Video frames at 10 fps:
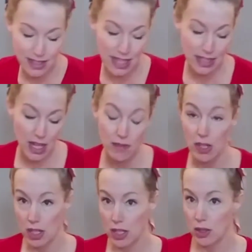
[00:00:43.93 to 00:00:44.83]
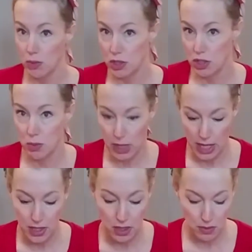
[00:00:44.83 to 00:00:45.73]
knife, which is what I
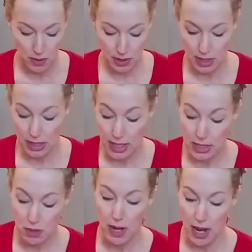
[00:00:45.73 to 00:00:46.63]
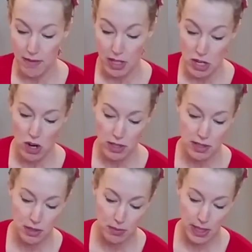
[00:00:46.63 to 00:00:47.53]
use. They do have the
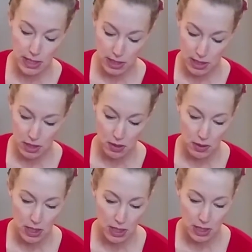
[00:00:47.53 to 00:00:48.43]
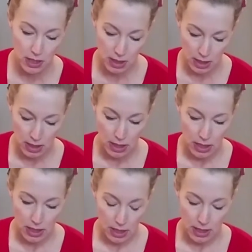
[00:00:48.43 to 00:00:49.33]
non-serrated too.
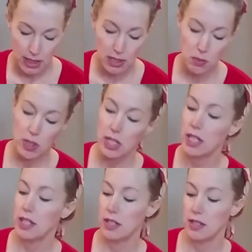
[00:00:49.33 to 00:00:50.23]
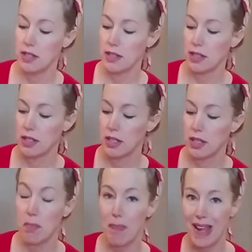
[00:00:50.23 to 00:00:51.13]
This one is the
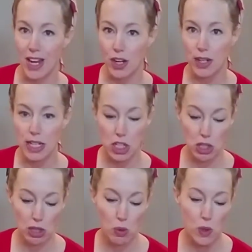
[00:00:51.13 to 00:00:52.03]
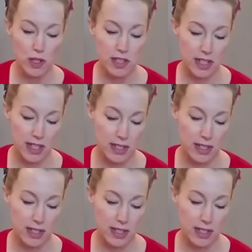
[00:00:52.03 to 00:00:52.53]
Pairing Galore set.